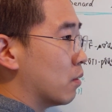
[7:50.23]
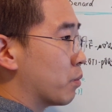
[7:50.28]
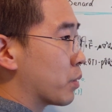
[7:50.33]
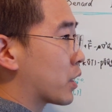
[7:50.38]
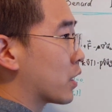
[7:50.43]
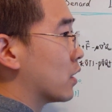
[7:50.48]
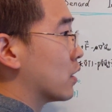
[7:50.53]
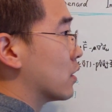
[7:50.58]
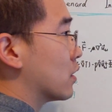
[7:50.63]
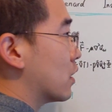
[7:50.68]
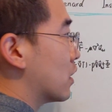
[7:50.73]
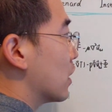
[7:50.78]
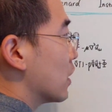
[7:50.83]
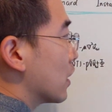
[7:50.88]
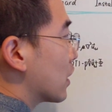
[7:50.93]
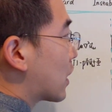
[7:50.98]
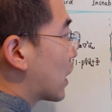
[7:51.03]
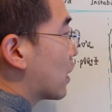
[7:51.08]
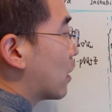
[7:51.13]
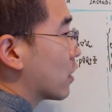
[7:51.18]
because
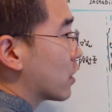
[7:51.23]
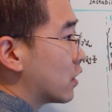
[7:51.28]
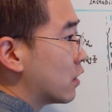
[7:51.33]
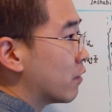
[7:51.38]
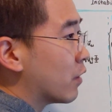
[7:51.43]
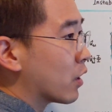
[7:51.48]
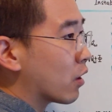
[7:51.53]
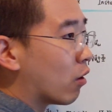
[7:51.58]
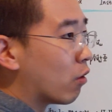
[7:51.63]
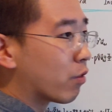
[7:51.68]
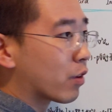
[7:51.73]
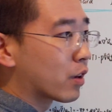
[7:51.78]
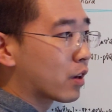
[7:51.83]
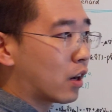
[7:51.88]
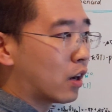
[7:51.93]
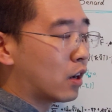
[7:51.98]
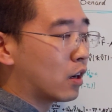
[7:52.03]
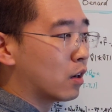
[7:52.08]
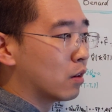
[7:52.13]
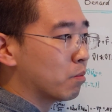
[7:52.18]
it cannot even
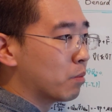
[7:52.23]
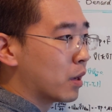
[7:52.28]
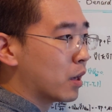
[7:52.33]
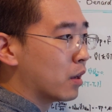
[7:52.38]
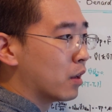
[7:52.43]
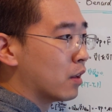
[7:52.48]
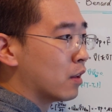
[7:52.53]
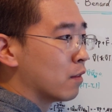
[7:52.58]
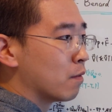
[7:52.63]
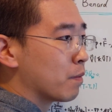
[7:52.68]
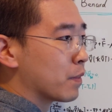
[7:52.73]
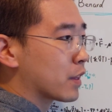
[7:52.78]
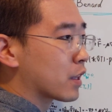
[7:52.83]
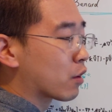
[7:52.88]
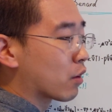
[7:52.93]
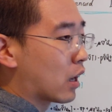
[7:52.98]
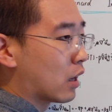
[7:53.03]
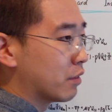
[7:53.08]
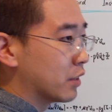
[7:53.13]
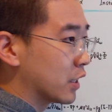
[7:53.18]
overcome the
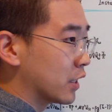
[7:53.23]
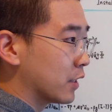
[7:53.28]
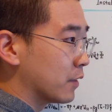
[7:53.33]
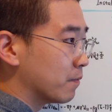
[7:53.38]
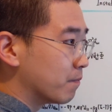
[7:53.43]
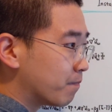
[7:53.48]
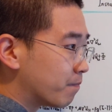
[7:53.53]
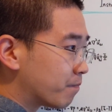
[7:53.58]
gravity.